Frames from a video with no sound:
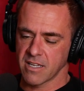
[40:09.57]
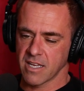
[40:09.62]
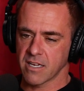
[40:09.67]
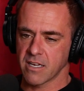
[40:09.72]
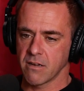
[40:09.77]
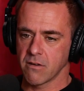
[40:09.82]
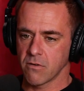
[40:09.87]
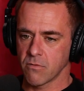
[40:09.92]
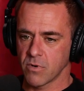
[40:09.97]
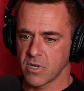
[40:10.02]
Like
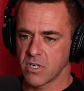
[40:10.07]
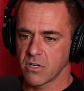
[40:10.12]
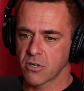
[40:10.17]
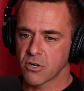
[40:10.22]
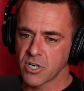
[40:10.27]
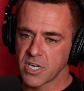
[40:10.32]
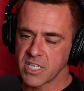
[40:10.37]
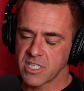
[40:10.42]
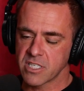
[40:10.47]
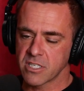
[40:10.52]
even when you
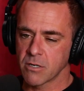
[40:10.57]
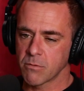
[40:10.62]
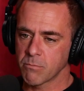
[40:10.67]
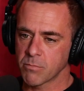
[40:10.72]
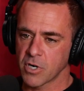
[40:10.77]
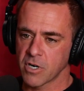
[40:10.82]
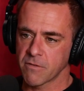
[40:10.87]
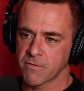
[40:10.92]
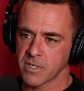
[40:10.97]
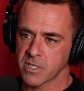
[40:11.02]
greased them,
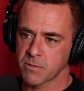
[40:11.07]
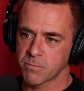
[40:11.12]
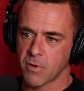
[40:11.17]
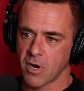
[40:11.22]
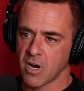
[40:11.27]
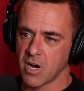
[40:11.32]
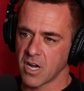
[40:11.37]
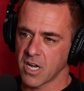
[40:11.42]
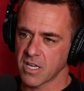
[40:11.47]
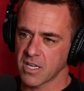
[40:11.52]
perfect
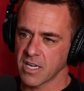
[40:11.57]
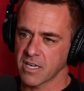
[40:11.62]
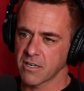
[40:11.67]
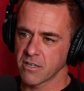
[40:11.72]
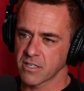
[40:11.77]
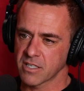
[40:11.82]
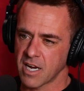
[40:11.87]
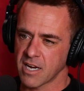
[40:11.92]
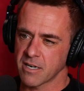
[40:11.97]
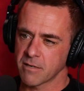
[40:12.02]
spot, like
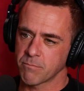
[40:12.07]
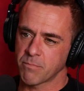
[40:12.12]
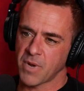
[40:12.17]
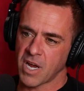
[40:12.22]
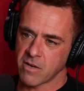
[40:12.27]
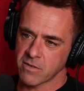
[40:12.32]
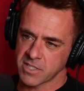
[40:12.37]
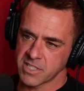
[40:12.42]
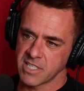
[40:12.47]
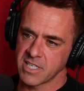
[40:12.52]
you're kind of
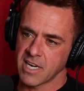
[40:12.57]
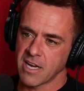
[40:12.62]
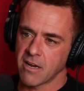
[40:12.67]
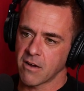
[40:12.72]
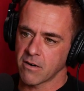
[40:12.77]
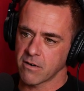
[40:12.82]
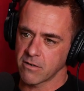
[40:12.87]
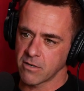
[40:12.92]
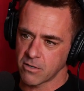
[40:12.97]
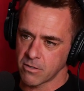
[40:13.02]
bouncing
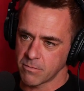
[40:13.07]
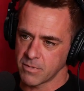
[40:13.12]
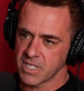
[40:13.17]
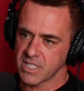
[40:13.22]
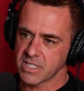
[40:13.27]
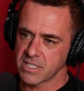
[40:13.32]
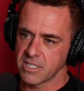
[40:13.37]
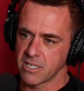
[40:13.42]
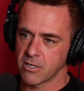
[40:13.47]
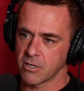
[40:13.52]
down a little
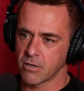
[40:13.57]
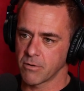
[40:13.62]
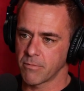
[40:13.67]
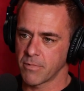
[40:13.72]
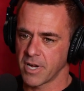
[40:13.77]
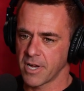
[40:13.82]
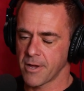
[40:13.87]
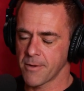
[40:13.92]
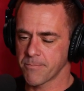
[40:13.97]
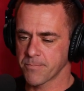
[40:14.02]
bit still,
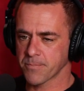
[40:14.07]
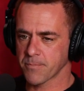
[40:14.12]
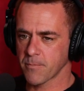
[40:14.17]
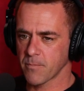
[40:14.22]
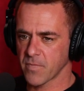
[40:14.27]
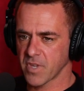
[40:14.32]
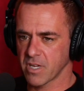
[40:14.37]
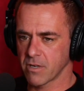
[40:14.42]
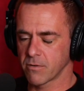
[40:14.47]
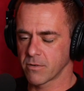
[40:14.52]
but
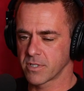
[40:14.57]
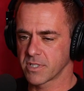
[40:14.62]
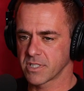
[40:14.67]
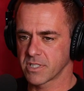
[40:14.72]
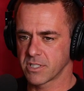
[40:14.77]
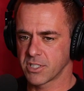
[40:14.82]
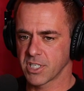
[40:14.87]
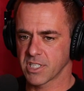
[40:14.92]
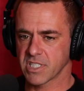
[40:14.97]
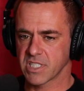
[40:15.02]
it
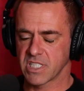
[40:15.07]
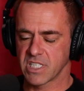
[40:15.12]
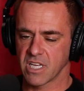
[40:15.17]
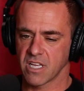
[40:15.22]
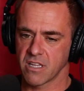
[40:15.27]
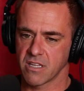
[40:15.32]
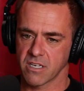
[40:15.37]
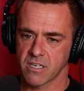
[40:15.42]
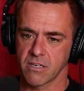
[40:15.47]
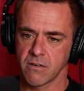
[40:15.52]
was just
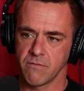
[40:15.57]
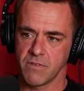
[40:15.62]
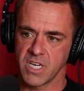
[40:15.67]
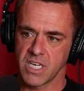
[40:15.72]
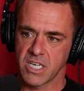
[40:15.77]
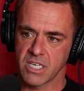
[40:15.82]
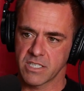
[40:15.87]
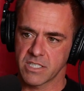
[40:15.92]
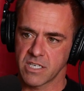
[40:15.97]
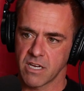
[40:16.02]
the
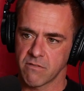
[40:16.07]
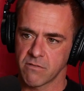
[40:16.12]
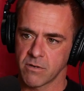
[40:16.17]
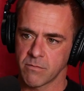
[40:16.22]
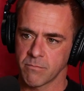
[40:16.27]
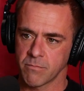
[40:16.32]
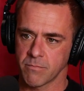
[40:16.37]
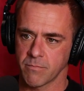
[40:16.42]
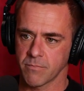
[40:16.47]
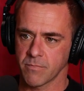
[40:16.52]
convenience of
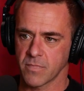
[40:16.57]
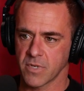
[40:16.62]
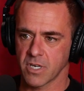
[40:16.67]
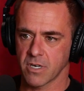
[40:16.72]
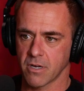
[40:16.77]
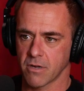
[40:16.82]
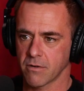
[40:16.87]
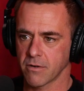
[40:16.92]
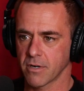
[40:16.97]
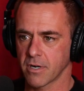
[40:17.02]
them. You
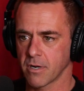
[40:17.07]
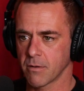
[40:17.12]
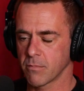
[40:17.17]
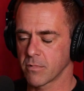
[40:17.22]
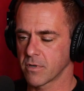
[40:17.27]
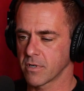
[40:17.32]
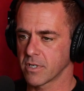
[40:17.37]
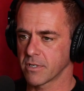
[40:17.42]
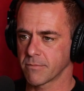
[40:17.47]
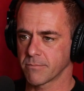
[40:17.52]
know, you're
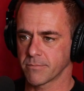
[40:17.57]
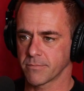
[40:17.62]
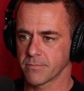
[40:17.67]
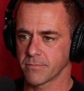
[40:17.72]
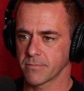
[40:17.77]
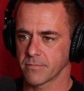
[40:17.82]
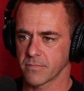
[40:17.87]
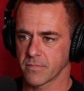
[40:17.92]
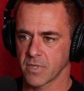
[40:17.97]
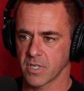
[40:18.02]
able to
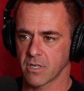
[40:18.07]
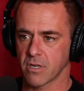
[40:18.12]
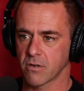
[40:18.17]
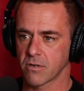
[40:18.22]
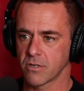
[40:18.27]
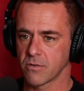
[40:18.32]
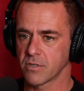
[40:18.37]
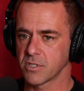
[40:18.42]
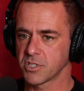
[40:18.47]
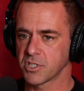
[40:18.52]
go
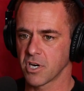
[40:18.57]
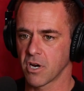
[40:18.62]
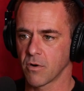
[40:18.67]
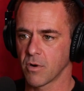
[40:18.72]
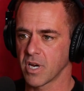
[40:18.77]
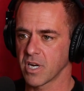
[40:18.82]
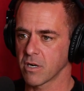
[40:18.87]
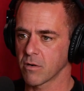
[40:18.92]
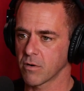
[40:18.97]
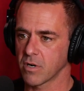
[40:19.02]
do a show
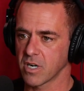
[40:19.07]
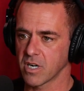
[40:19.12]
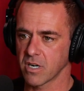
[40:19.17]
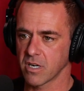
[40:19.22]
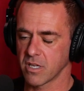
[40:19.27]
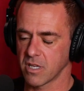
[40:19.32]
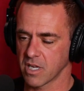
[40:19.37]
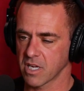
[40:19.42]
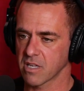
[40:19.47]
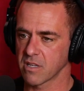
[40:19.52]

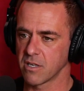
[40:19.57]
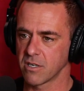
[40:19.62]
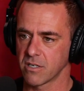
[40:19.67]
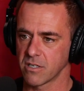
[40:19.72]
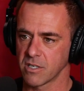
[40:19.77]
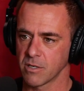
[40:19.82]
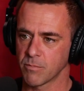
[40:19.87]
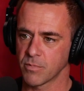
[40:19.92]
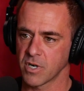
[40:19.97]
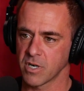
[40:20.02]
anywhere, like
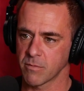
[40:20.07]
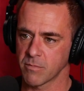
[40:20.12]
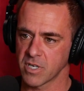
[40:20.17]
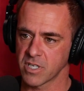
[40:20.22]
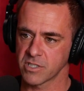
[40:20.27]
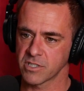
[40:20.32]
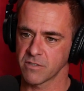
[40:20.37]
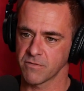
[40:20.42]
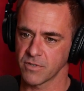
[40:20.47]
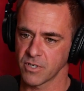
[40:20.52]
literally pretty
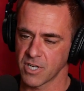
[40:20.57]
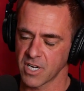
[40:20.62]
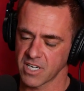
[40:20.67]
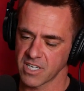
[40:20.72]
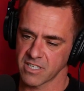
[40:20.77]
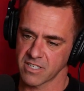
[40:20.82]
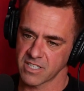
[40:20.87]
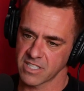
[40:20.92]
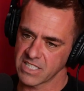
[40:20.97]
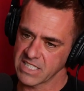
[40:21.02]
much. If you had
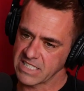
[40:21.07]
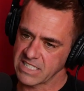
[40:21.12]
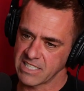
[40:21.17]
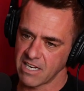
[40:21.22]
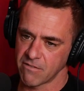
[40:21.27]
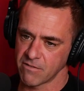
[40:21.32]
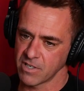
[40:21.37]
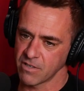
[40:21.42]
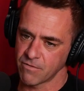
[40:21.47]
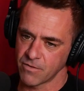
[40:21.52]
a
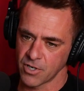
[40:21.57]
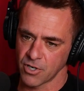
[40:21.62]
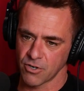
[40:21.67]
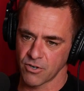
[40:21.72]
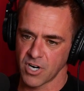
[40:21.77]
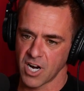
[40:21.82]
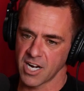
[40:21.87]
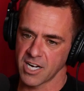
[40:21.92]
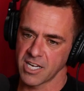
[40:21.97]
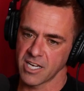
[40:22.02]
70-foot
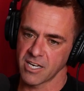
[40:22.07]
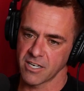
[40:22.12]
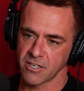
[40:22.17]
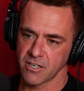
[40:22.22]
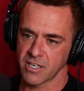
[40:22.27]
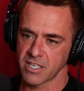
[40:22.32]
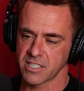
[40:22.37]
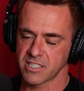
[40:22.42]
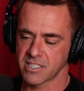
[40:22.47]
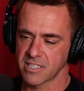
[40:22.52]
run in,
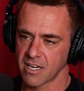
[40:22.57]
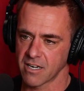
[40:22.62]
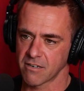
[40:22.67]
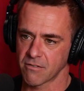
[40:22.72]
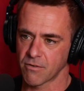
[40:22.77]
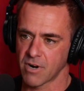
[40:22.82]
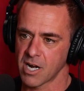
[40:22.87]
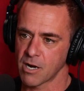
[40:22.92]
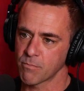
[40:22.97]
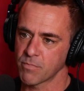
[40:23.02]
you could set
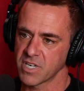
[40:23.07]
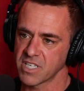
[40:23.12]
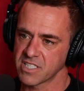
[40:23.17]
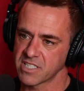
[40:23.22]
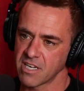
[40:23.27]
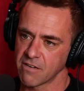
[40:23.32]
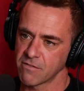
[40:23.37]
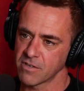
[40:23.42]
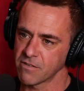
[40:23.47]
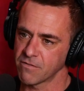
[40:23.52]
a ramp at a
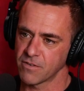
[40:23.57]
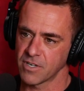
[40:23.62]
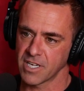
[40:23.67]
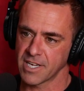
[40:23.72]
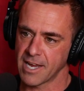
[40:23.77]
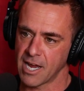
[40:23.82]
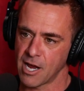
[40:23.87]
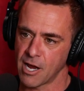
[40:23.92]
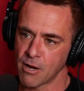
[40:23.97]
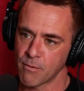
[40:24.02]
70-foot
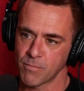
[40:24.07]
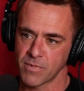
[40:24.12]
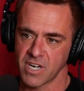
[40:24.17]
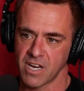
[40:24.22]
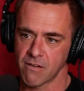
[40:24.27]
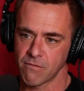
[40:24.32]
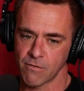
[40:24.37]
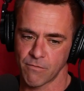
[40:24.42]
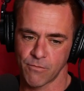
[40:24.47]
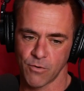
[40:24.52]
gap and
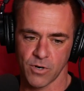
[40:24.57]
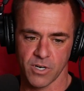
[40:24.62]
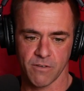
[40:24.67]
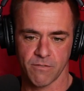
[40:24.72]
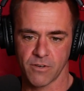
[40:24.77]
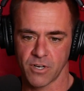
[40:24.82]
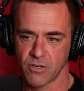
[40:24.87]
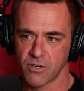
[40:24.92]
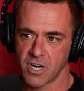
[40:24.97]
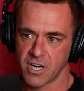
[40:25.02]
have a
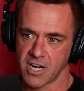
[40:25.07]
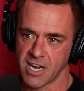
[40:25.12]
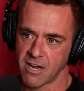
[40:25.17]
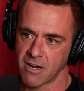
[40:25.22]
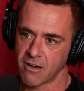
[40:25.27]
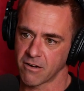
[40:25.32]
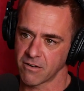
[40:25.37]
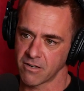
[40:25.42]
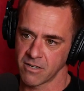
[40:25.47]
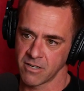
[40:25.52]
40-foot run
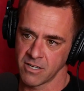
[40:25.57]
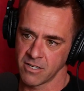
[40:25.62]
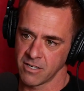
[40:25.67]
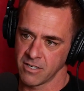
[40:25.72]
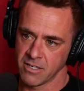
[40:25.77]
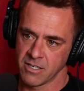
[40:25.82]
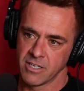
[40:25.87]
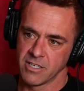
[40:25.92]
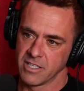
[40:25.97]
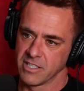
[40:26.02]
out,
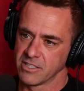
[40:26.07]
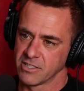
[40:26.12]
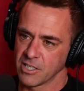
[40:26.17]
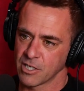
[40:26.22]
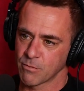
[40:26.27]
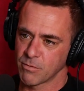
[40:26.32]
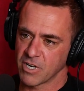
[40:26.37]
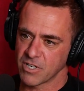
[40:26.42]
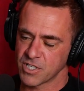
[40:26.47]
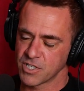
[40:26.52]

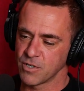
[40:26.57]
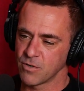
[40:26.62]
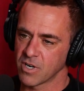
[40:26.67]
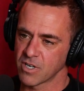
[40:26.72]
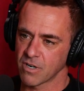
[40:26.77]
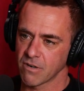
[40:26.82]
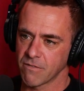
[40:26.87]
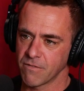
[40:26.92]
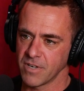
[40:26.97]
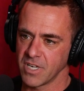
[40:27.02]
like about
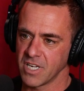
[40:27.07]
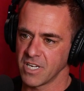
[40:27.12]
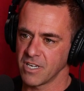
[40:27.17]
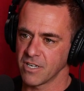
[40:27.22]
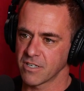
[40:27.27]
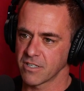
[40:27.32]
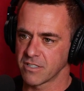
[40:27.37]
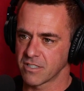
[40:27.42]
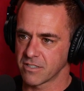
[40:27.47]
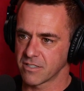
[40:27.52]
200 feet.
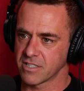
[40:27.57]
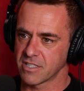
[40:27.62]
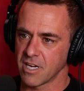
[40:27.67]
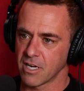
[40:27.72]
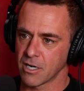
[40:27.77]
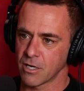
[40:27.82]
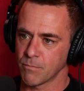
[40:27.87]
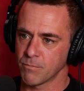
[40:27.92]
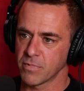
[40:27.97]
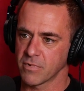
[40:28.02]
You could
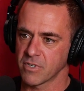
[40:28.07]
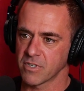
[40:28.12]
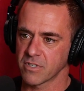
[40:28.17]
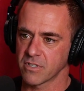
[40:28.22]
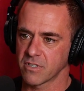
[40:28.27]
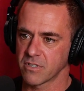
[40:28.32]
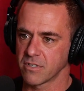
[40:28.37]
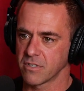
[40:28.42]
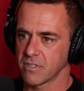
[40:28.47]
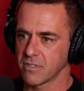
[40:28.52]
set up
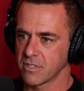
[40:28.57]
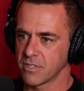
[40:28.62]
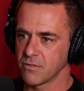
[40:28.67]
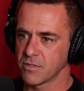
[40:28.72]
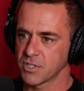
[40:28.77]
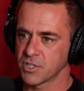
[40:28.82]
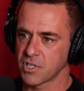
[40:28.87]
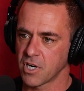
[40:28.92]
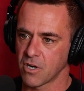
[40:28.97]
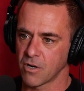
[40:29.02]
do
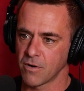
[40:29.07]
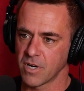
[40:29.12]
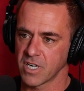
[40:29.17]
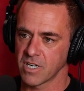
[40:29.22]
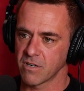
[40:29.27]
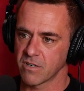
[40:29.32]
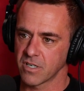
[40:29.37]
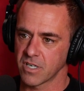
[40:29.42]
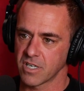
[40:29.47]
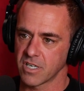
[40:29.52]
a show
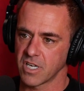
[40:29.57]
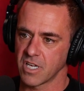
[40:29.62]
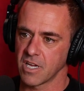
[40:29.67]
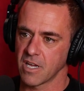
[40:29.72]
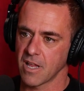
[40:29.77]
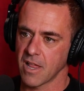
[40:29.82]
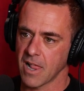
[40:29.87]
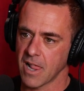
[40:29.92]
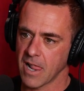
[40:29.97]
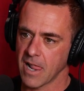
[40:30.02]

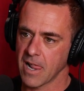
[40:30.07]
anywhere.